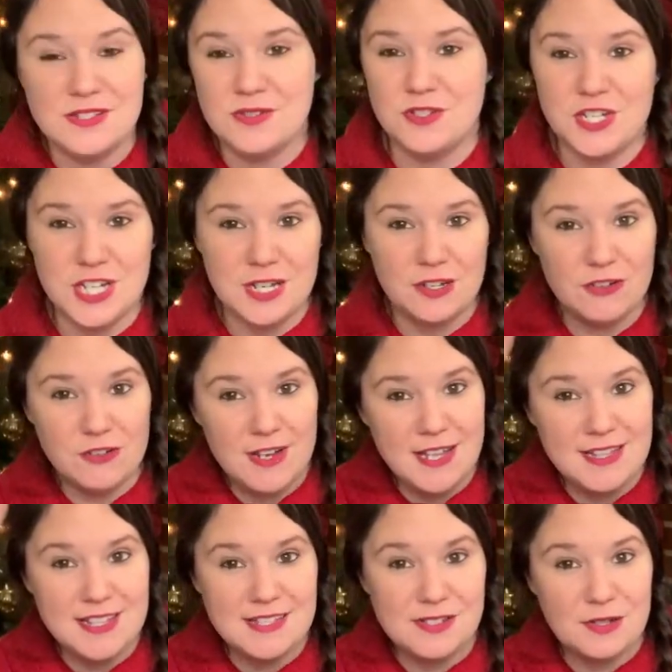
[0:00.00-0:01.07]
so she can
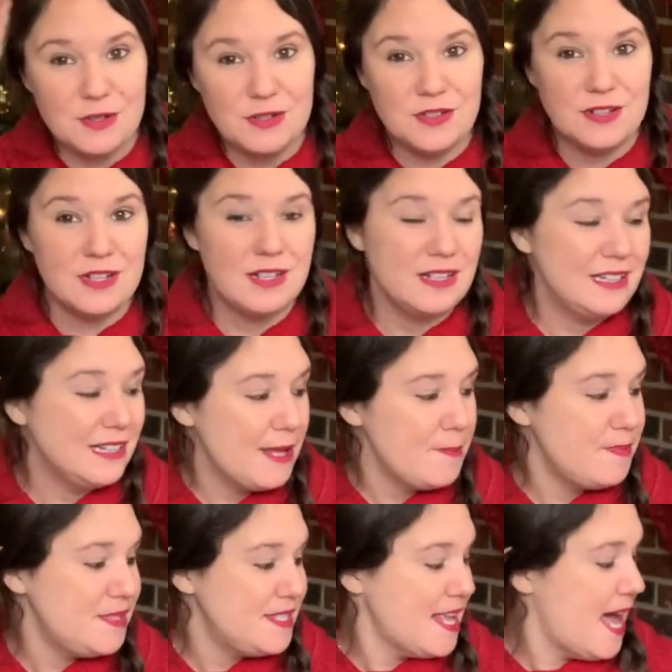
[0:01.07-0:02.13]
create these little
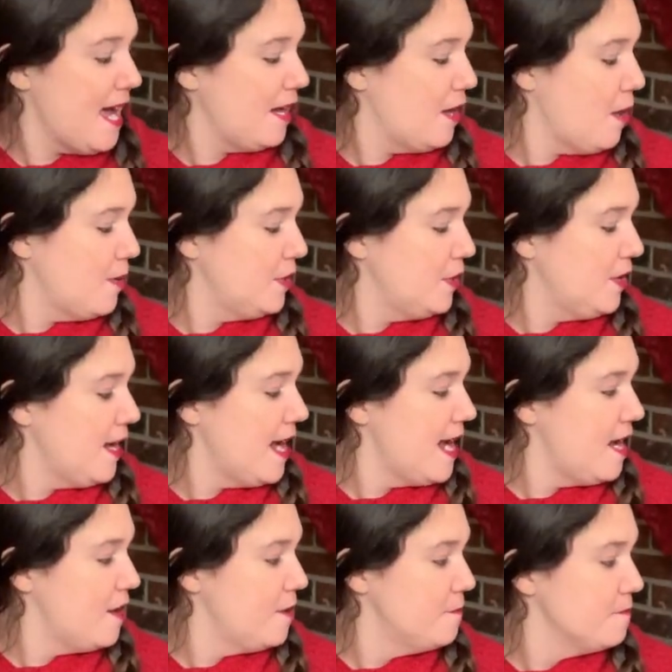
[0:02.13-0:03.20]
clips that go in her
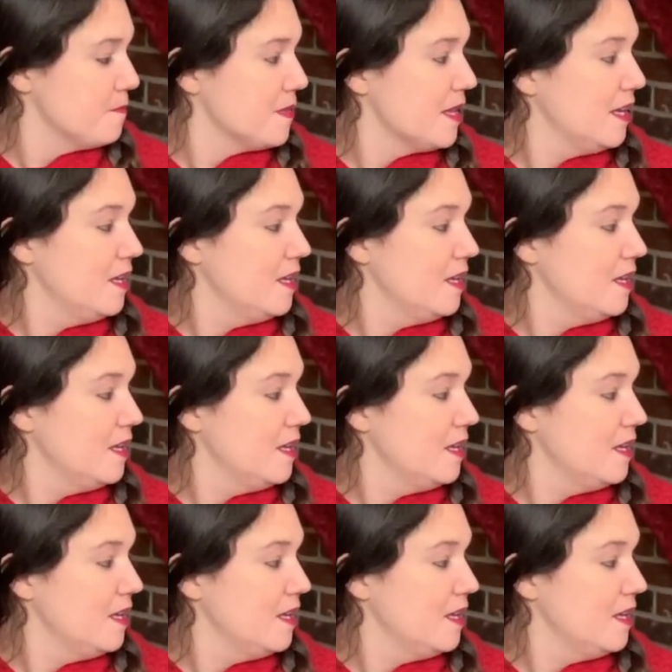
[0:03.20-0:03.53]
hair.